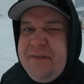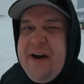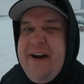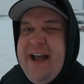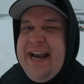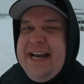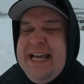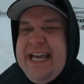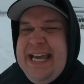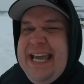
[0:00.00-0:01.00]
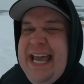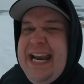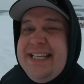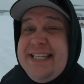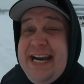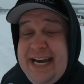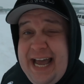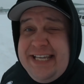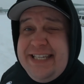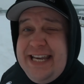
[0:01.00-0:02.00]
Fahrenheit. It is a
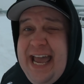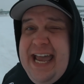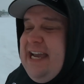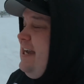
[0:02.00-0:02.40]
nice day.